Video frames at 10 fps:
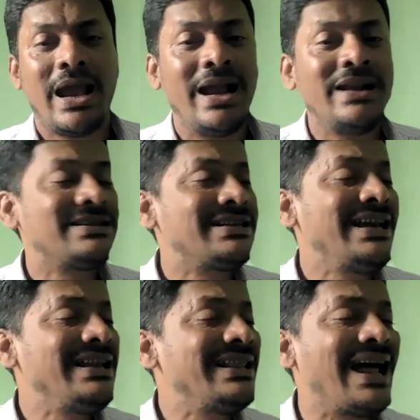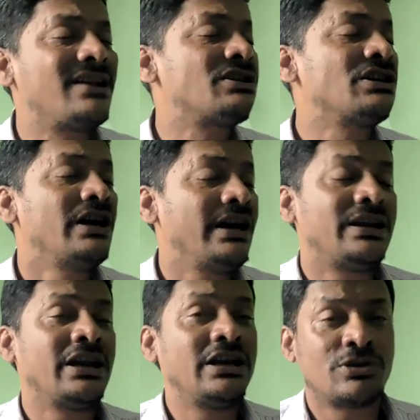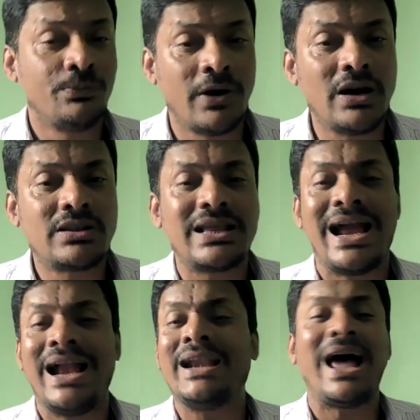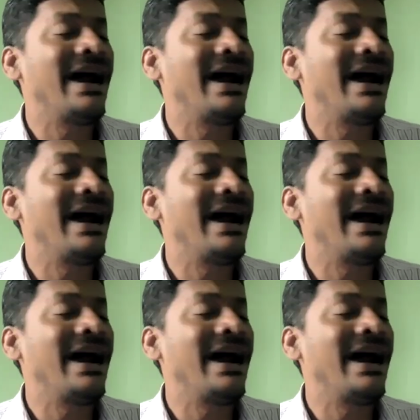and seeing that it is worth and